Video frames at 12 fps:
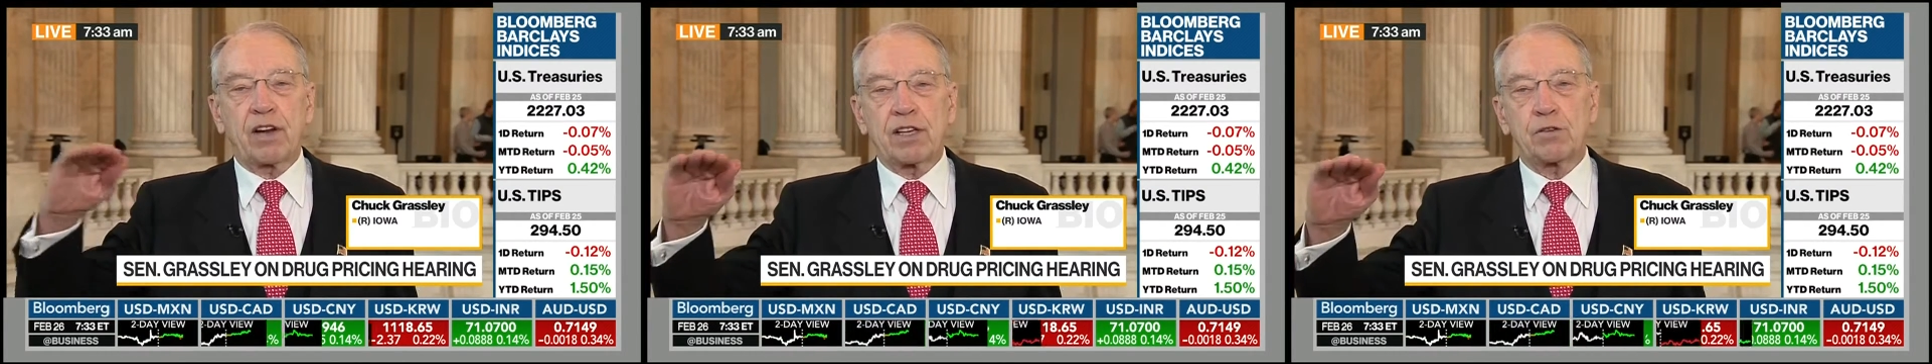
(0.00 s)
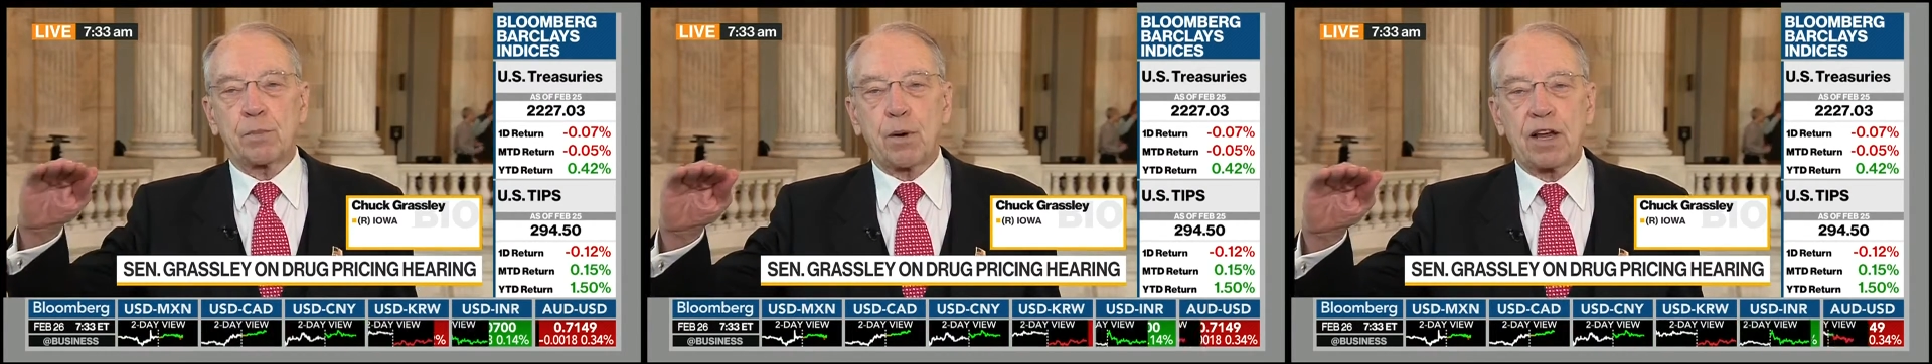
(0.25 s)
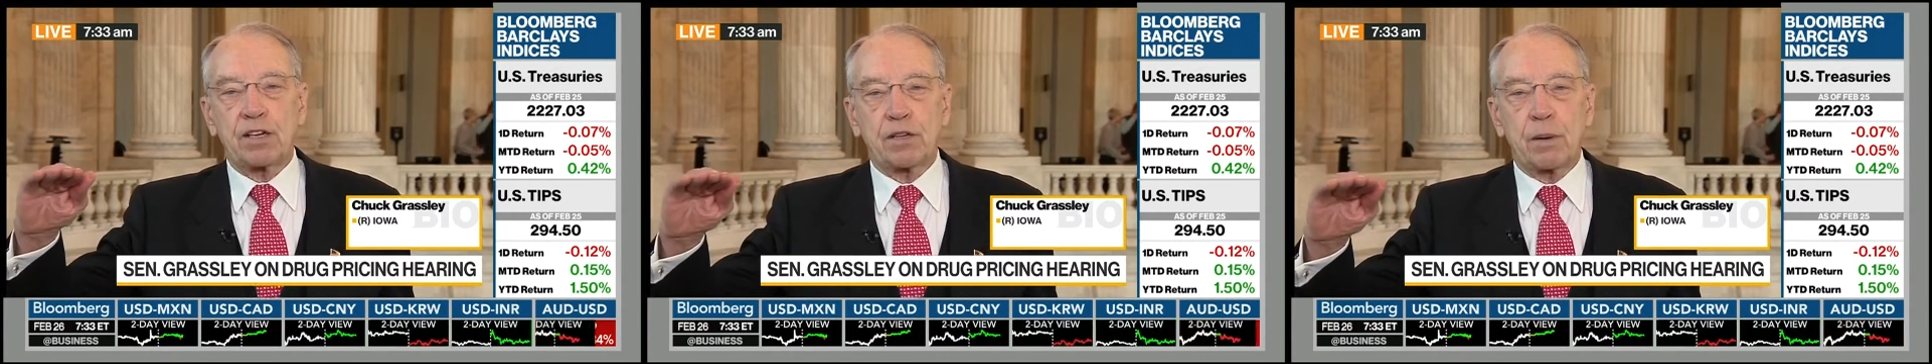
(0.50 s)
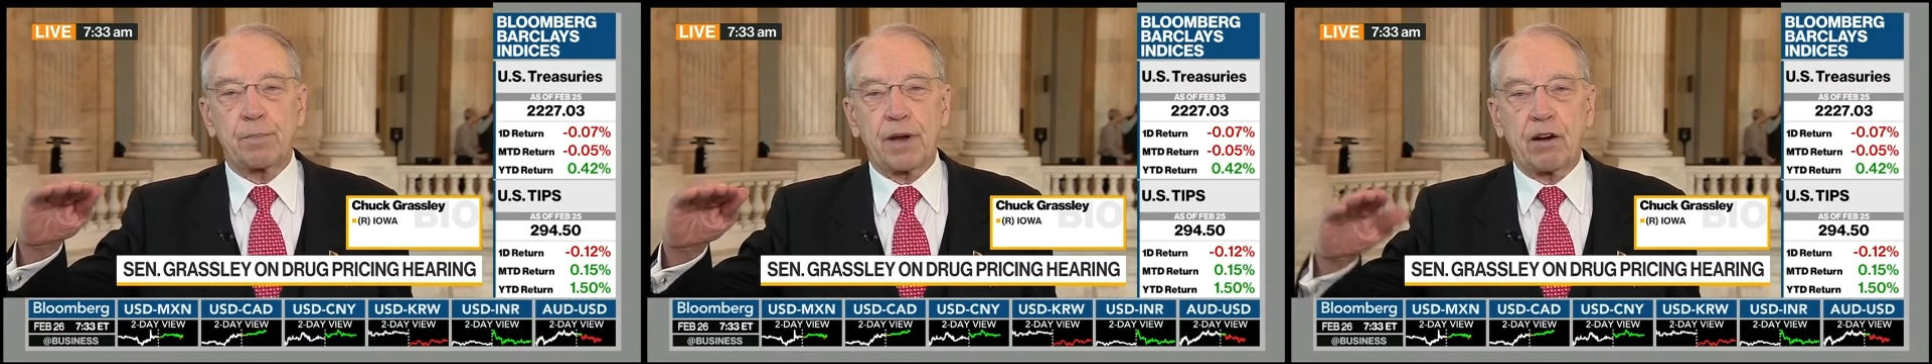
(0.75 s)
a list
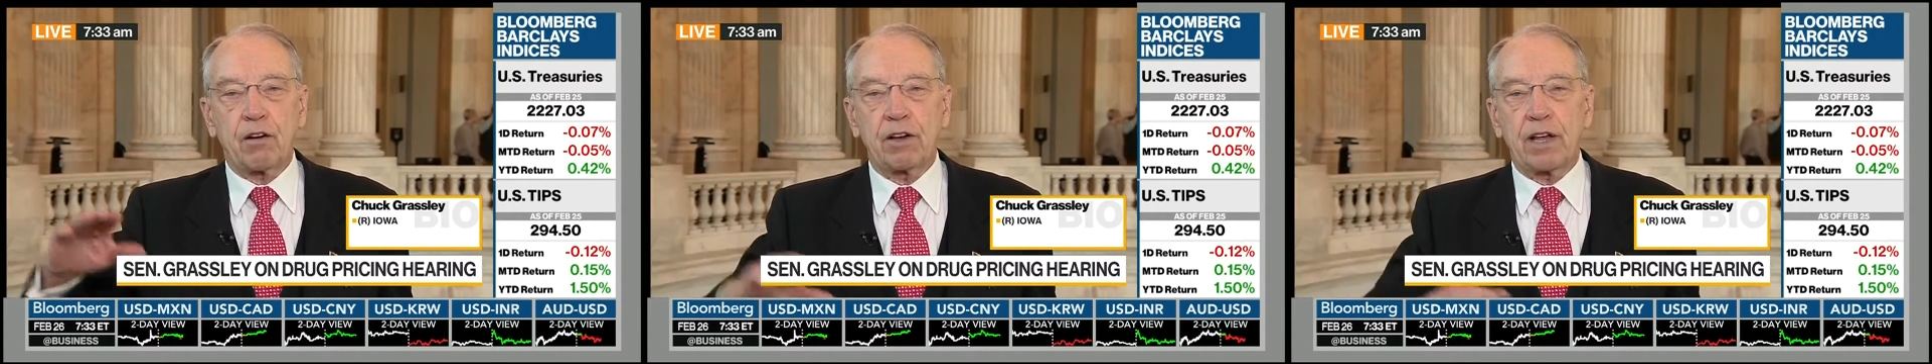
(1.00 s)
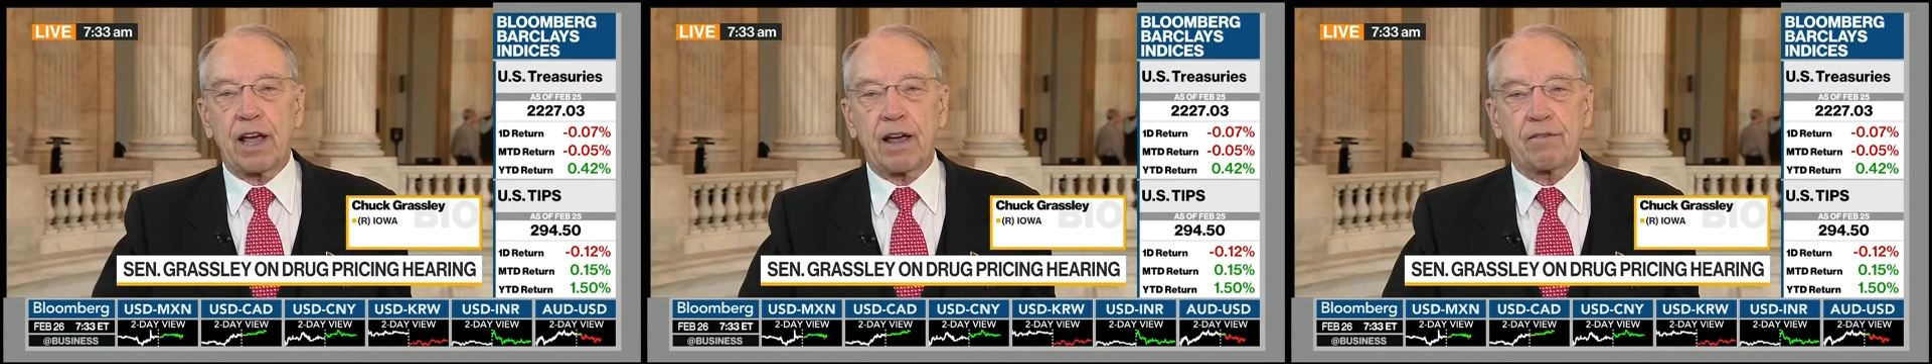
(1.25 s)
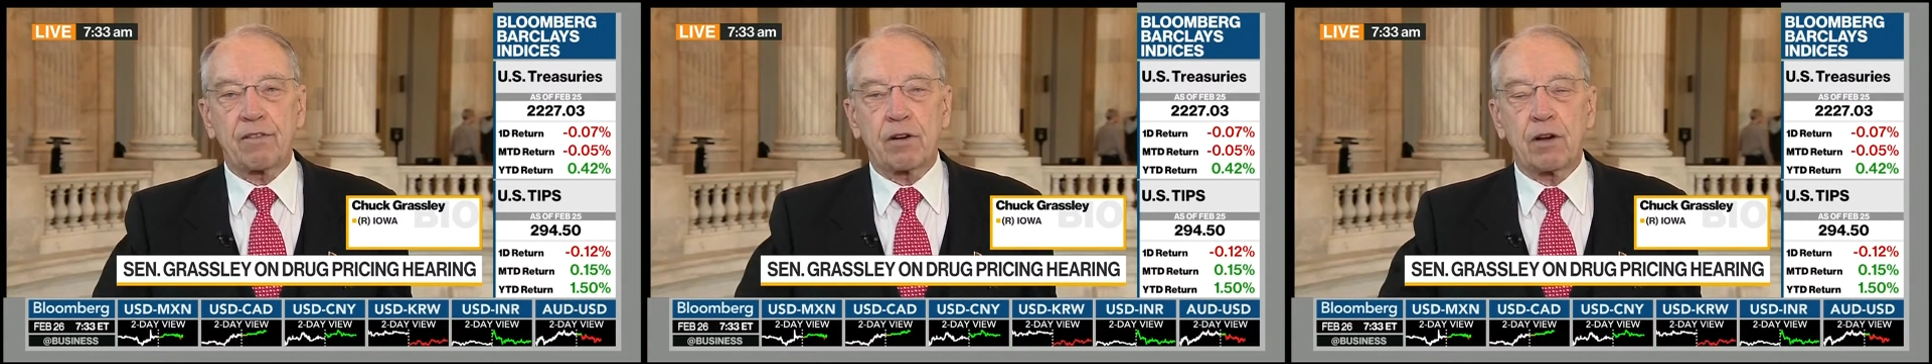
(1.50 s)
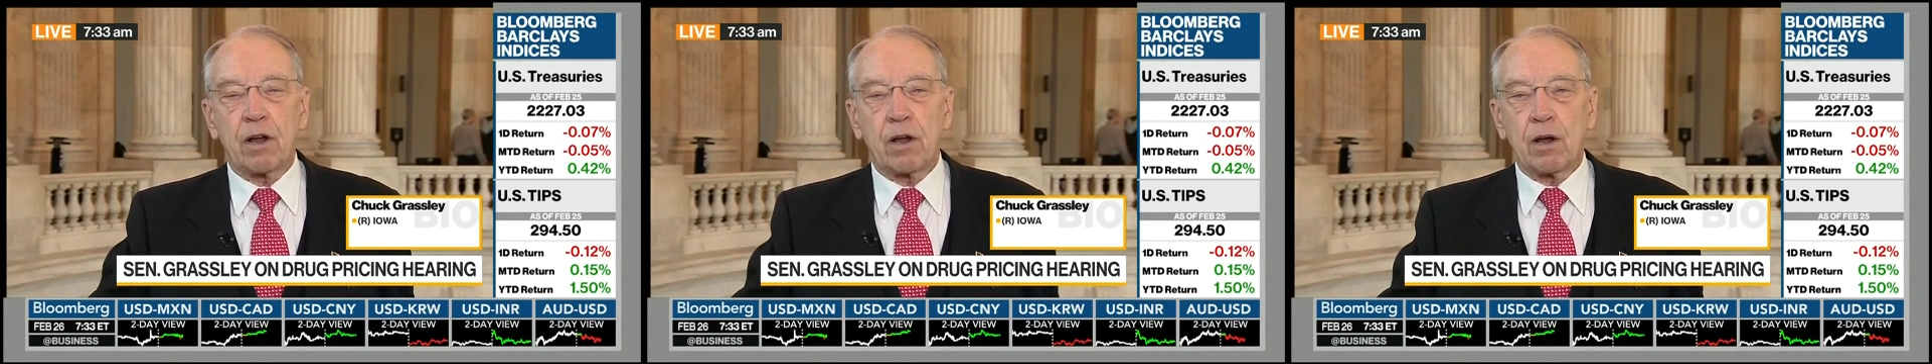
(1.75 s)
price up here, you have the